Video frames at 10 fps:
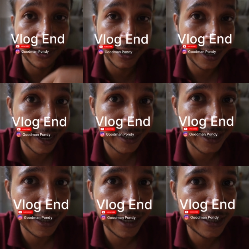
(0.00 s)
Real
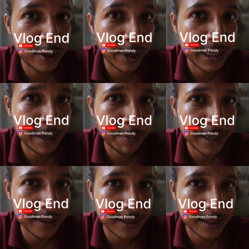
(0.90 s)
acting leads to
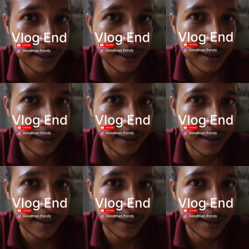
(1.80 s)
acceptance.